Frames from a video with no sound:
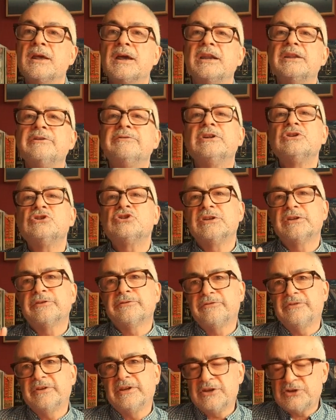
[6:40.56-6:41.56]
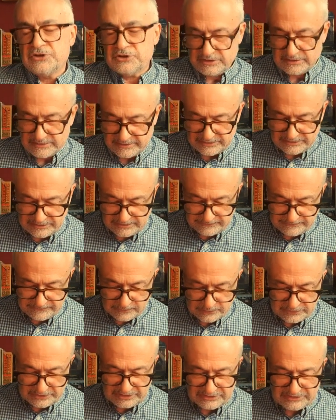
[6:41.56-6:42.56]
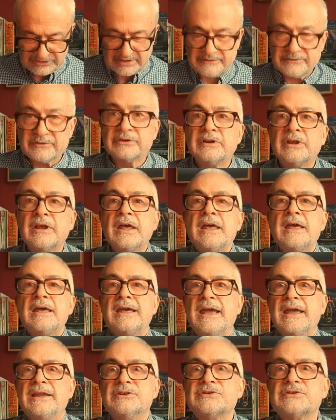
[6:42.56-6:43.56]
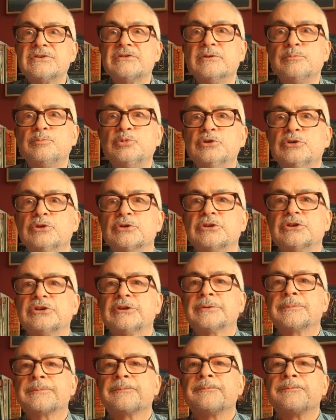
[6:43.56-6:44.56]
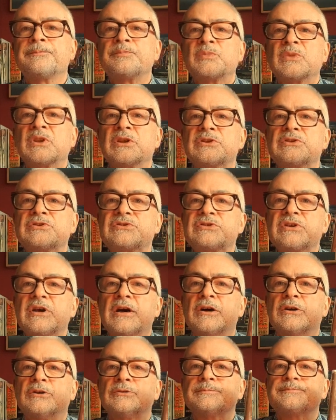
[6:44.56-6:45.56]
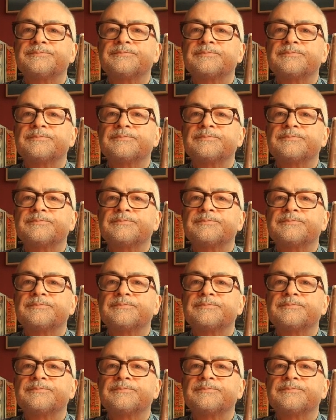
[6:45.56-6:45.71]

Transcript: and eventually it finished in 1947 enter the book so